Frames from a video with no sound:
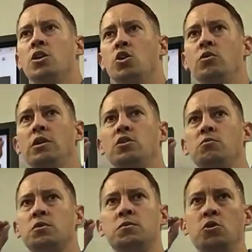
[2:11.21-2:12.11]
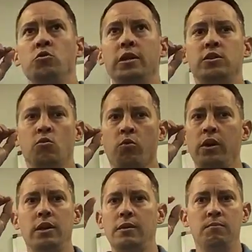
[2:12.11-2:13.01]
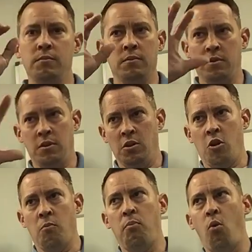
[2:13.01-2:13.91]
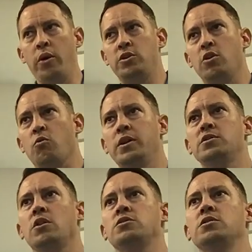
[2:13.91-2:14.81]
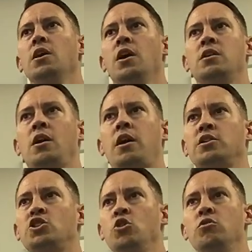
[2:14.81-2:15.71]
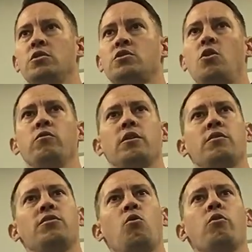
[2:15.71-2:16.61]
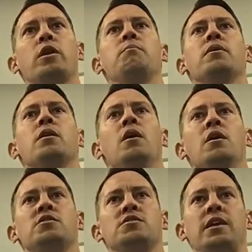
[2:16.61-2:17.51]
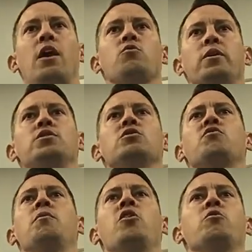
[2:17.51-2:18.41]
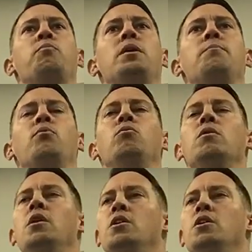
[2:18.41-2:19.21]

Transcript: You need to really point to your research, not as you the sole authority, but sound research from other people.